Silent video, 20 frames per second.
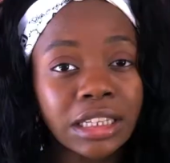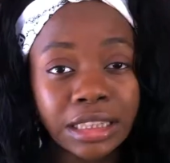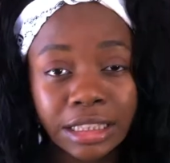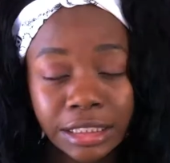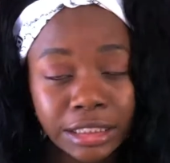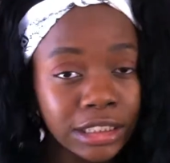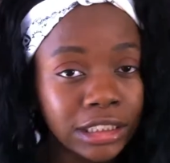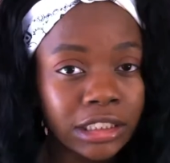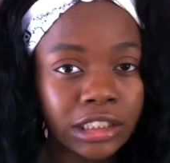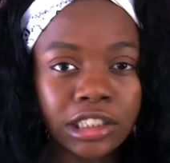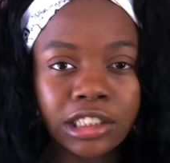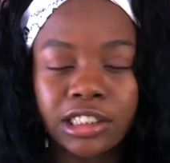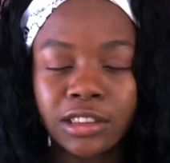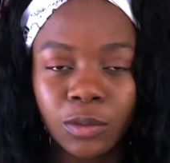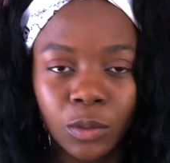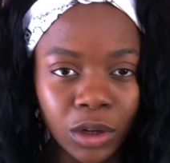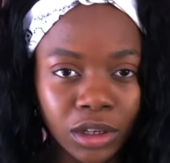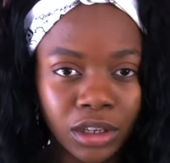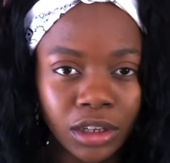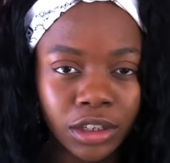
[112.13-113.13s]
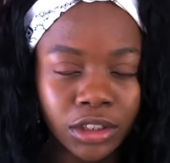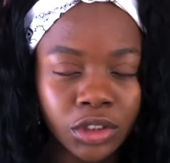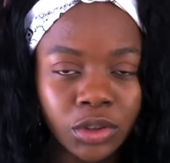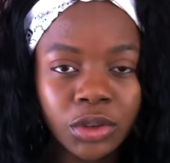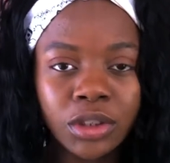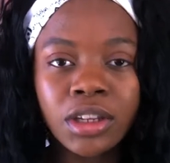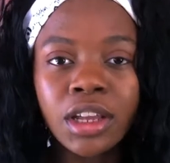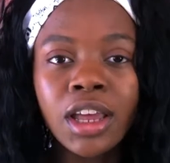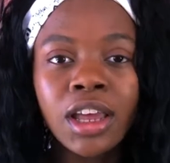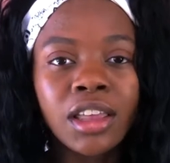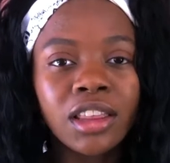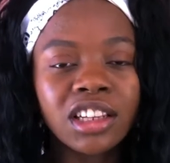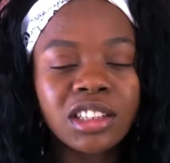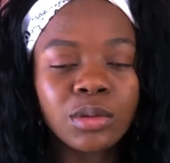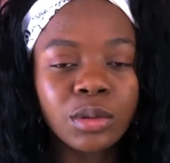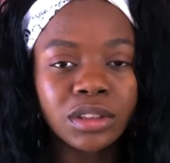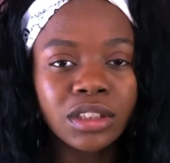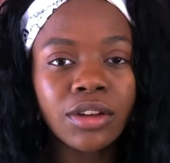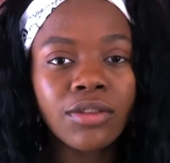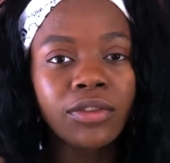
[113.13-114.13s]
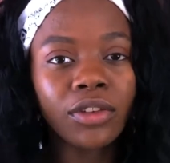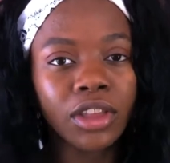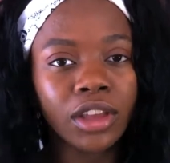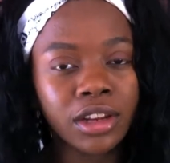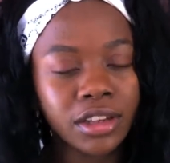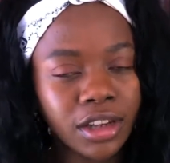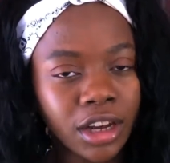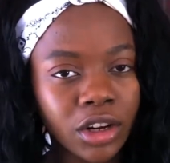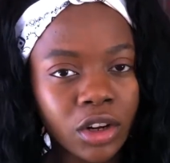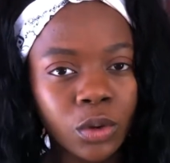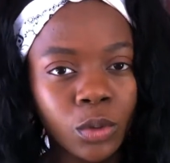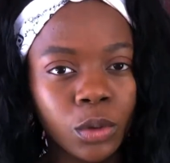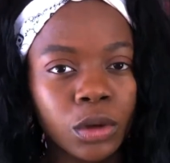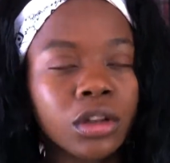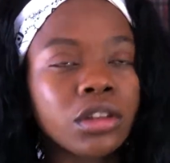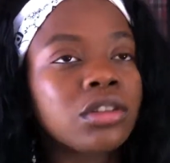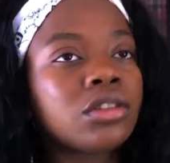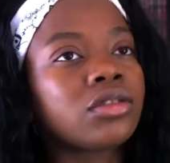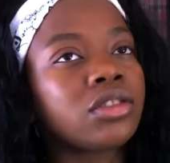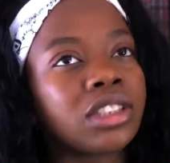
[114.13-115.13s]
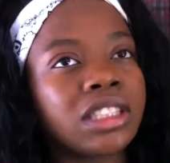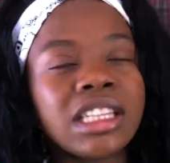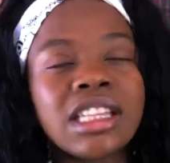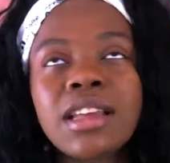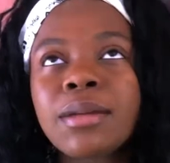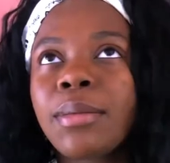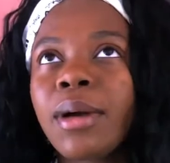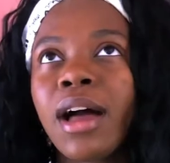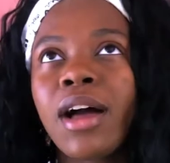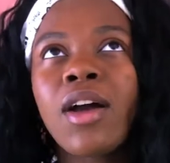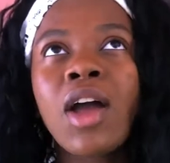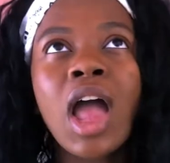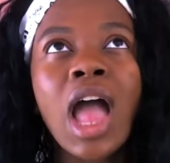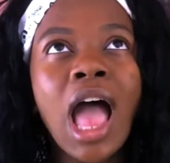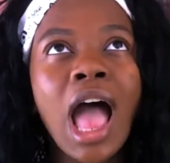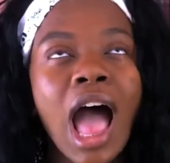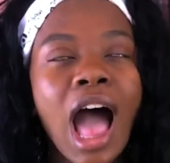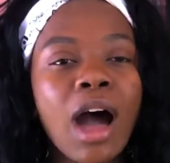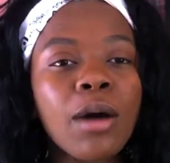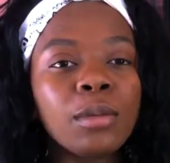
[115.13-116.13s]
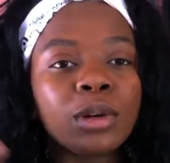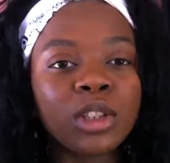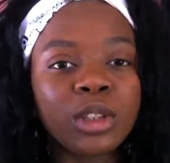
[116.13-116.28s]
and this is just in one country. This wasn't for the entire world, so just think about how